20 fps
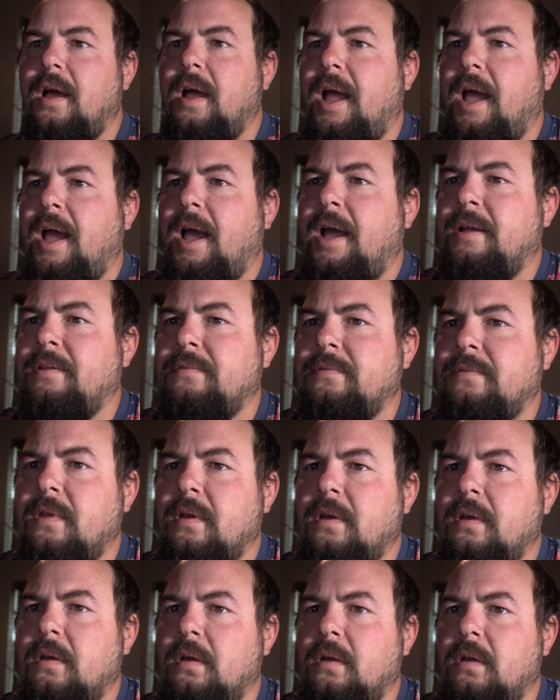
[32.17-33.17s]
And
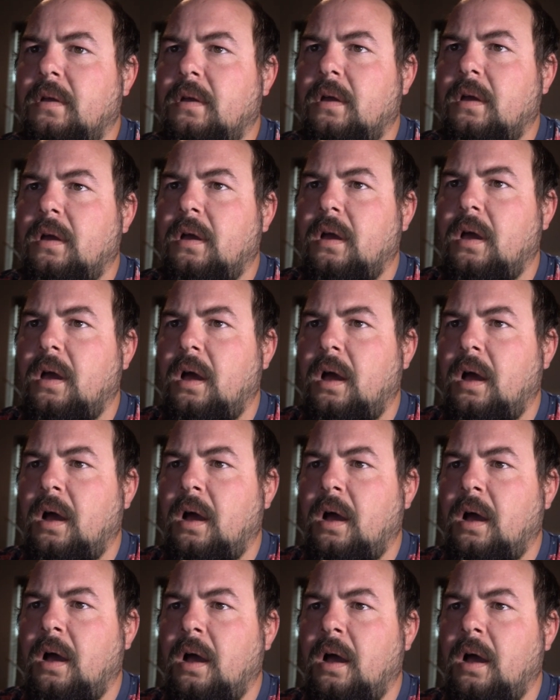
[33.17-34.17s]

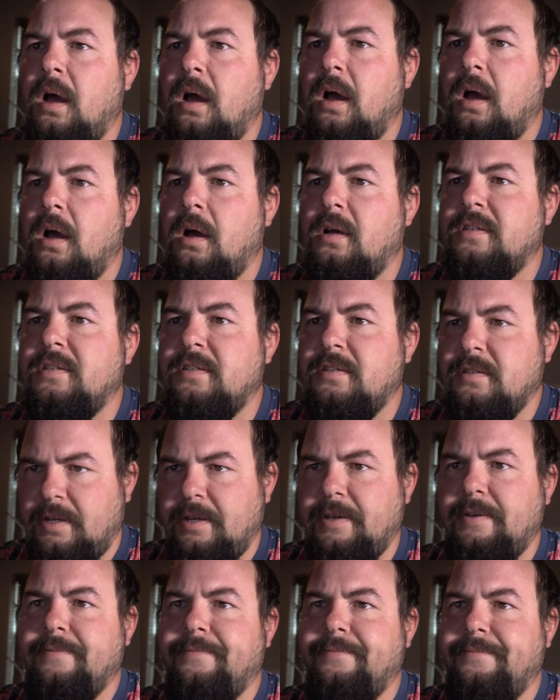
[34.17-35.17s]
uh, let's
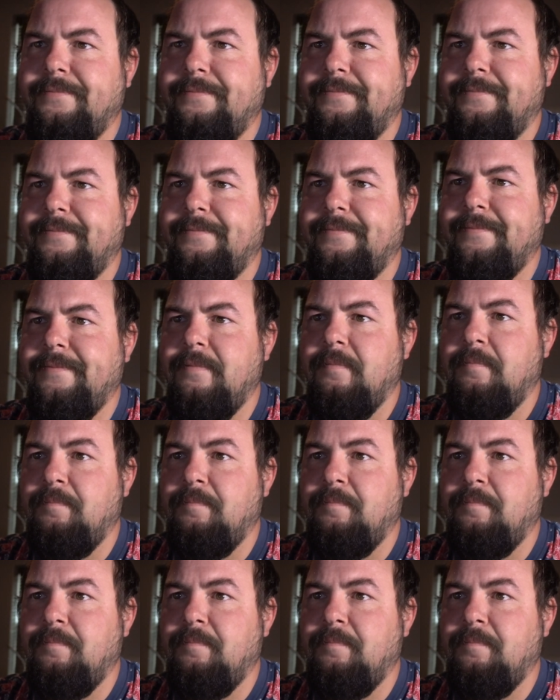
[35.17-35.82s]
see.